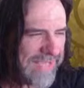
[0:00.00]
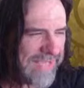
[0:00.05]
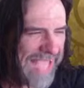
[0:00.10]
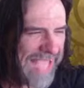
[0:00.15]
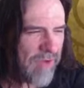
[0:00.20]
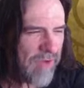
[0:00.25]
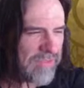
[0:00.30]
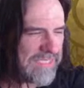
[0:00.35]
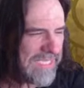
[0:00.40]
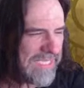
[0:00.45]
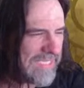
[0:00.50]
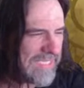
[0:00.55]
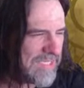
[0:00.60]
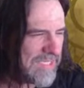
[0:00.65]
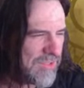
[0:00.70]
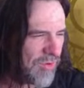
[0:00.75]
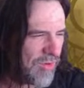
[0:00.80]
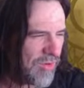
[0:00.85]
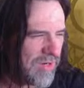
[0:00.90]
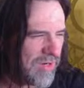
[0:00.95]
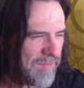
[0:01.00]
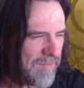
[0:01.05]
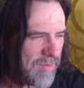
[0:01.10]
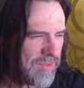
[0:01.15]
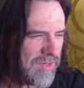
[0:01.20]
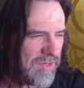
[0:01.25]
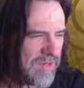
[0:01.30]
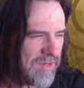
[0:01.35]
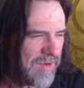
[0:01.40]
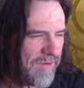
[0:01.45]
count against the total
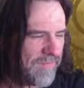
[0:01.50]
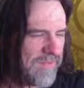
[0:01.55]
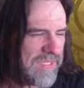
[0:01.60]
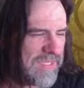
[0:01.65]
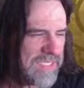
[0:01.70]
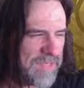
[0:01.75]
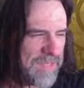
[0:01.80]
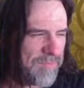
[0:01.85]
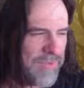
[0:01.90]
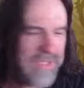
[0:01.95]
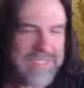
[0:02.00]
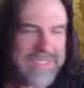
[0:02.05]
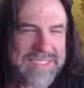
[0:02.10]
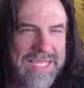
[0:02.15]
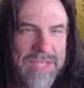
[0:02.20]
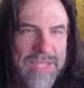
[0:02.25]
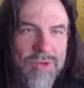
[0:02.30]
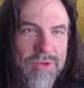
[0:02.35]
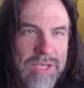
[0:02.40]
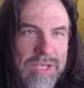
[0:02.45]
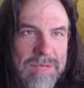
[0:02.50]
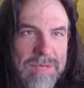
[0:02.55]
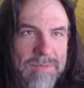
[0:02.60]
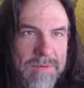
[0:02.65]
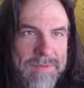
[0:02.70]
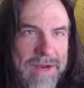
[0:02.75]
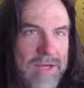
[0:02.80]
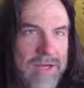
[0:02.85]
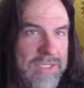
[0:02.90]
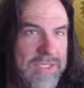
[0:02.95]
number of disciplines that you can
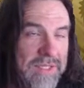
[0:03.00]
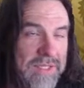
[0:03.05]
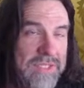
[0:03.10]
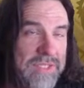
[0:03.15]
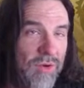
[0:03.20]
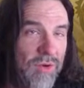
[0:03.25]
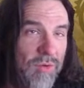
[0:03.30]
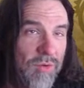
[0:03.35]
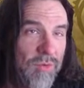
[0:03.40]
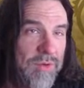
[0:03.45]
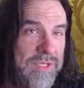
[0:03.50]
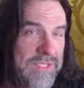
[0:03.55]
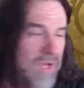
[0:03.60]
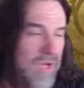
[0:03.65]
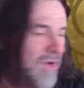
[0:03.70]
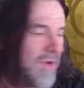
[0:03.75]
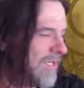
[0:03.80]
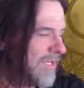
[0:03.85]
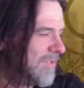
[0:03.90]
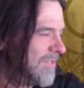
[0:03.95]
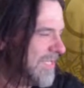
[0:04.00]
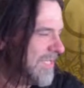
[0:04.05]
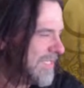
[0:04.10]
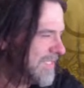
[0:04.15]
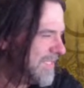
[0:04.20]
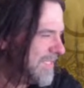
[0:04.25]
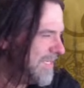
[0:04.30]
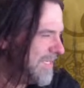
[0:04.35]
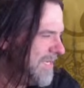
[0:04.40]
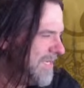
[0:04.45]
prepare, so these are always on your
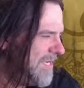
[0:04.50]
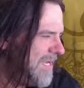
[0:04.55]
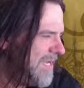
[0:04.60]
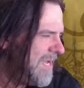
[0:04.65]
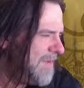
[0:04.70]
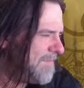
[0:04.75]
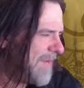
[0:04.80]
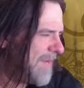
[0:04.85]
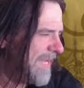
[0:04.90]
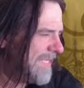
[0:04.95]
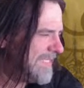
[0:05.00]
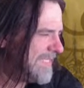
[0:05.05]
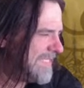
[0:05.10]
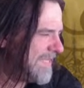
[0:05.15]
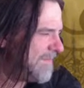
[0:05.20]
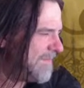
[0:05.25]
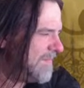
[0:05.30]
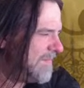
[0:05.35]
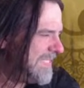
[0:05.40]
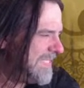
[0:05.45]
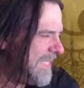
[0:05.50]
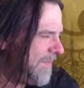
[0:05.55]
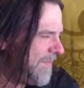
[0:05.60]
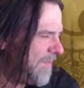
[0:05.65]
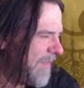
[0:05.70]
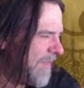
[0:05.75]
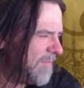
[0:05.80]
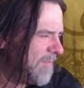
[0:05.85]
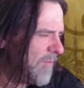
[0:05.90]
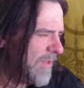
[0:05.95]
list. By
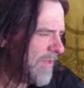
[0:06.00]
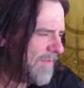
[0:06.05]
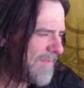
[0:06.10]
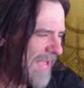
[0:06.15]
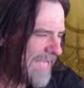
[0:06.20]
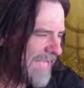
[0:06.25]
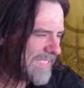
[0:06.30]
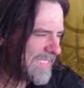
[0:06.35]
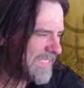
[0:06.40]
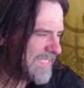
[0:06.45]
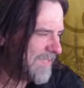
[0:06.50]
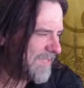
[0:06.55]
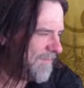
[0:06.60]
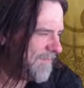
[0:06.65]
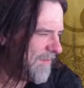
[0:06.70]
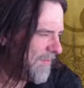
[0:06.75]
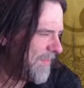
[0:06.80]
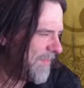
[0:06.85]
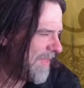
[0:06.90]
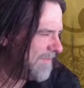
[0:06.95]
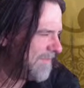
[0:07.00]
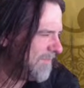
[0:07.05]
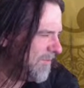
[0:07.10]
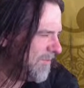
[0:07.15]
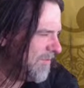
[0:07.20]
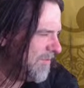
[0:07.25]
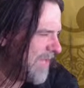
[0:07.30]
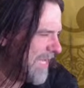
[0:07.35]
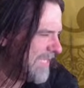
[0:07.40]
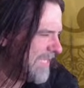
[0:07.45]
17th level, you have access to 5th
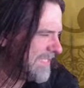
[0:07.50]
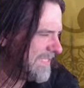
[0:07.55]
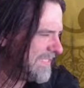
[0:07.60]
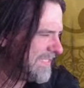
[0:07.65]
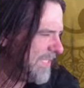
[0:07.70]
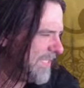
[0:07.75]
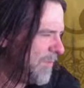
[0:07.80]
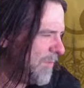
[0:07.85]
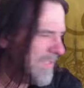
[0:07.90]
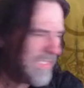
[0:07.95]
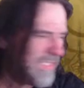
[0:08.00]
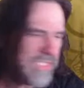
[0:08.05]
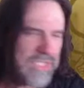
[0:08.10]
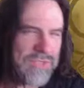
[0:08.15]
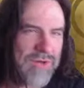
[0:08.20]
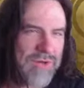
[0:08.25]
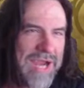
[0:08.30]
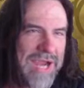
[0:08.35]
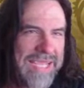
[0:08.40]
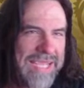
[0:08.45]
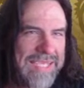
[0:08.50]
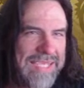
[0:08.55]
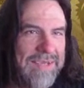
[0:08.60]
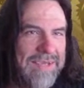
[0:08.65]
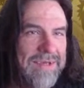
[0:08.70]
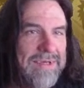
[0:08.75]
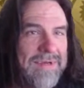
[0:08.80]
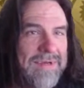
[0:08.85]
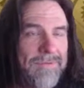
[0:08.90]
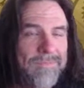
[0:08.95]
level Steel Wind Strike.
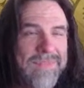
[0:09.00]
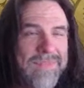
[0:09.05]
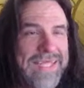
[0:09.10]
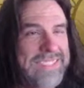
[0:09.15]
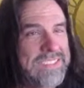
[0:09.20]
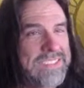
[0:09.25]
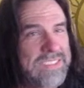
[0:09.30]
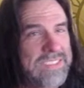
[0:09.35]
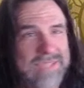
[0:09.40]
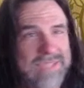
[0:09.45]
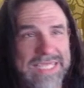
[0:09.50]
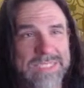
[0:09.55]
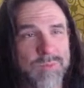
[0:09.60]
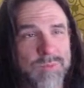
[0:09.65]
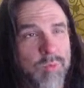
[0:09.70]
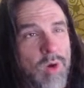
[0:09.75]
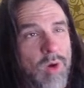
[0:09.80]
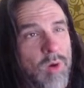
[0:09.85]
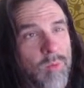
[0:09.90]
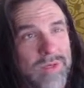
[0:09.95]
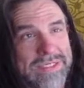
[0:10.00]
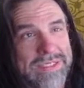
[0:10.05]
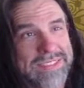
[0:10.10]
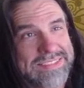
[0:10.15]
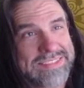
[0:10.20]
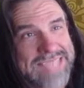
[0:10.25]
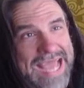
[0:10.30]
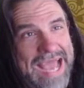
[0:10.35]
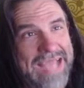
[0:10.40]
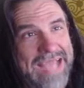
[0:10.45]
It's whirlwind
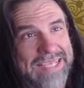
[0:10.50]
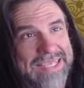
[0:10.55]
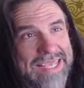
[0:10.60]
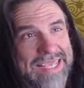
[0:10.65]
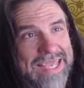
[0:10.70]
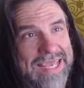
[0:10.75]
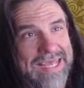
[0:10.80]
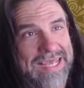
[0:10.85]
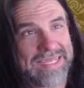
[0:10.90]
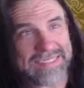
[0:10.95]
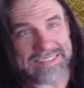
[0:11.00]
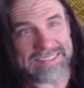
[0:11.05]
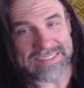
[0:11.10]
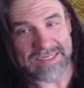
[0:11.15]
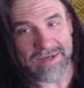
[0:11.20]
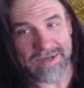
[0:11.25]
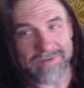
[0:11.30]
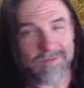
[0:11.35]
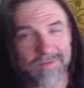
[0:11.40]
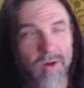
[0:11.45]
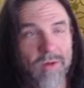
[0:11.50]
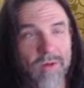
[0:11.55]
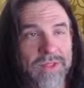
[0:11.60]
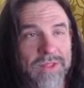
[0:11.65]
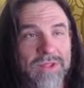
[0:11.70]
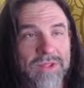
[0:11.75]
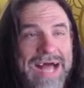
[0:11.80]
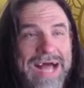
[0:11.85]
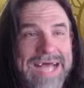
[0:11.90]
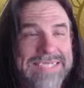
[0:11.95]
attack, and of all the
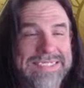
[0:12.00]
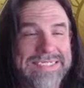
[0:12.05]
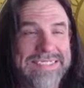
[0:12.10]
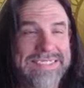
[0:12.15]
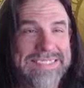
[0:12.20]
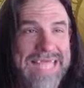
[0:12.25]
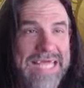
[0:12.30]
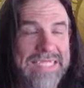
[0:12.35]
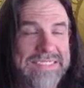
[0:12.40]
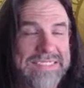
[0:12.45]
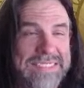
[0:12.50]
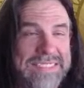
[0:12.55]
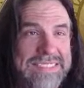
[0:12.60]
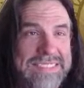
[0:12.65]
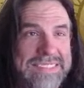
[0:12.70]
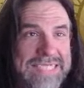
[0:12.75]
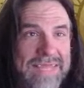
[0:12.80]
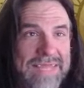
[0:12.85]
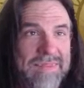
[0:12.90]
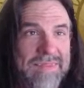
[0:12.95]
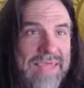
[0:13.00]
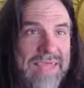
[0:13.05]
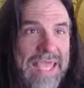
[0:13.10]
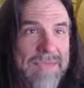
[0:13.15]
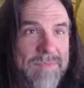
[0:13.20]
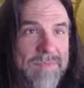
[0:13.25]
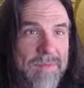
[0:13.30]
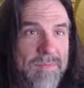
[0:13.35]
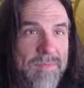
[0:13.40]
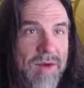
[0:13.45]
classes that exist inside the
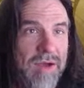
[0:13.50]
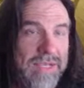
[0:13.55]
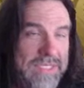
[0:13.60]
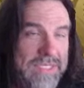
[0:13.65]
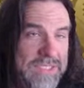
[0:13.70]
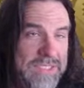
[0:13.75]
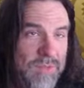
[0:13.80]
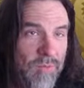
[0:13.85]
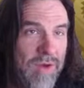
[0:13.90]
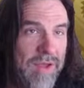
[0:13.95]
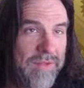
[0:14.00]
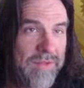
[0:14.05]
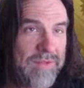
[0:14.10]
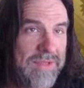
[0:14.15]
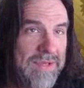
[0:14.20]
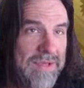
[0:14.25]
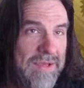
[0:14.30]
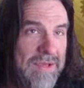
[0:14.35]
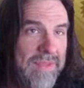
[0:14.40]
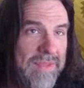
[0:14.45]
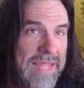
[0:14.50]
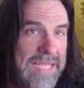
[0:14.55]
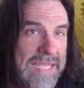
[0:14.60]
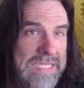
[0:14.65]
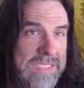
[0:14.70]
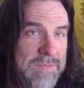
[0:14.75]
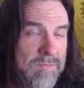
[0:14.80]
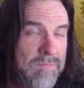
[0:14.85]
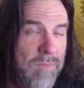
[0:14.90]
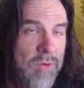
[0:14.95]
game, the monk is the one that
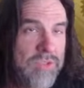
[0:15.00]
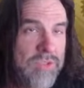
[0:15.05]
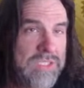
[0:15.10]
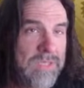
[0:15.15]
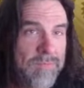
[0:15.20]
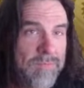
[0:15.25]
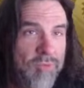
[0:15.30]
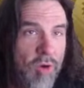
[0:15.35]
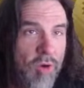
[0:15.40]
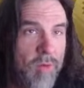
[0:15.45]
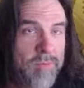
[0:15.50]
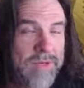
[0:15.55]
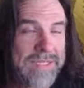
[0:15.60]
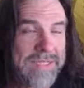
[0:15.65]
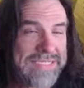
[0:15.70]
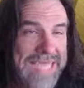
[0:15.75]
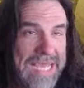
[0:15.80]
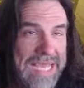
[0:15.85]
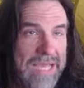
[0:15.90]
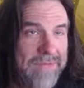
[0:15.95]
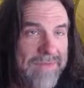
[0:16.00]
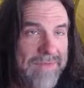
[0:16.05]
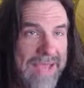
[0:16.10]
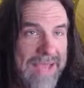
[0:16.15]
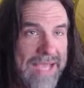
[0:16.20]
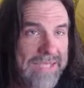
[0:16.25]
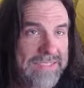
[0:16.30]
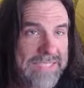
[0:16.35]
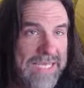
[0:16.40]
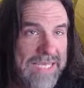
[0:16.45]
is most appropriate to have
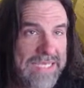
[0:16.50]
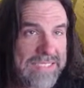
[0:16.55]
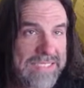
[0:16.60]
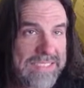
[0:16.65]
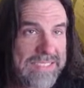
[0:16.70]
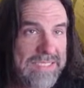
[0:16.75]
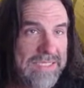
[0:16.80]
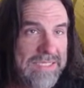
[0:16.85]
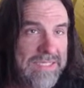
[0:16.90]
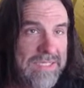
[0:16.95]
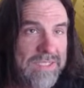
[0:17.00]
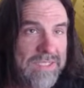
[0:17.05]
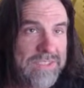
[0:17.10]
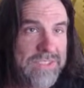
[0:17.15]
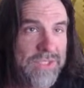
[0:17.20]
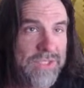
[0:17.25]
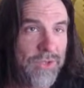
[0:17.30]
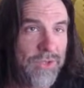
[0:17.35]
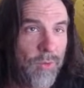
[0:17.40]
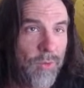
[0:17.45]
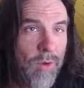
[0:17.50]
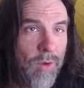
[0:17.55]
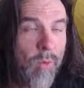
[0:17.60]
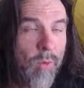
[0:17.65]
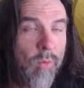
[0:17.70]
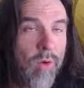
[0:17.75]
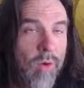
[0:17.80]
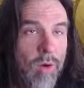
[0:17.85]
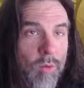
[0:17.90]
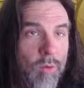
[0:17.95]
access to a
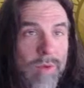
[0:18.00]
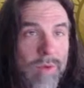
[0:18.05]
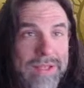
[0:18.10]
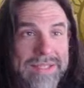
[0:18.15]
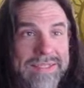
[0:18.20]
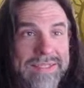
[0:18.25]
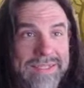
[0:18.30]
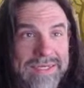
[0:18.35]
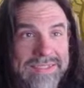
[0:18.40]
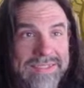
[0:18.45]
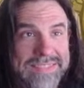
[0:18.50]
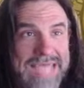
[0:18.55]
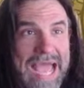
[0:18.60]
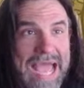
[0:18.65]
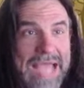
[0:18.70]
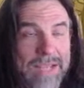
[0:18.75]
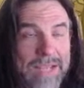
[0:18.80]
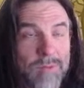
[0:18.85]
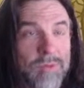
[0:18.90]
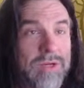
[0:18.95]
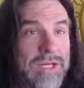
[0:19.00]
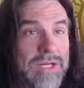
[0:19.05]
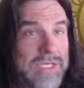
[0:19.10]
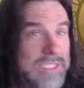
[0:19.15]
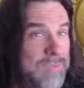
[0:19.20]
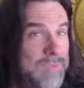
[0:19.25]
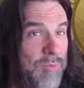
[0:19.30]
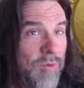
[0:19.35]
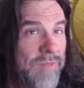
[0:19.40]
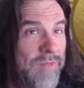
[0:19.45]
whirlwind attack, and we're going to
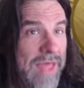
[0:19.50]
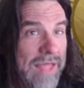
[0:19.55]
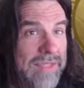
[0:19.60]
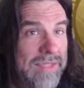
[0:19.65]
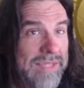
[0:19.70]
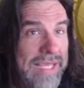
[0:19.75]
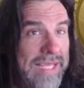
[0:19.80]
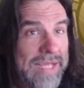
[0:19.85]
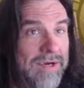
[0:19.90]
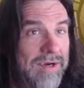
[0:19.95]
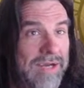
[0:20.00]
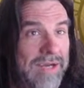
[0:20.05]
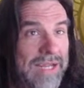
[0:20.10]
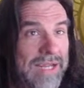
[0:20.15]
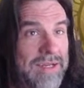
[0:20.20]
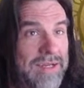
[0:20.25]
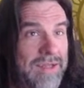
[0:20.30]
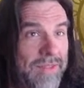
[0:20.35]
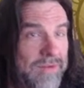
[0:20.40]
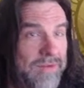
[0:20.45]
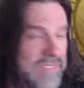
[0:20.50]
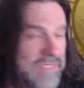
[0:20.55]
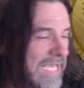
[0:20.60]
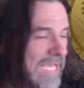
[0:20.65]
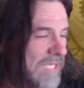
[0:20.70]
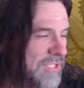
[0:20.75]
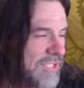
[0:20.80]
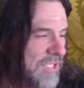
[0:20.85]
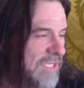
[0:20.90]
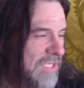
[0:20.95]
explore that later in another
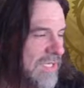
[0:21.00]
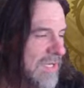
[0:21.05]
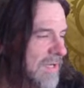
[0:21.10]
section.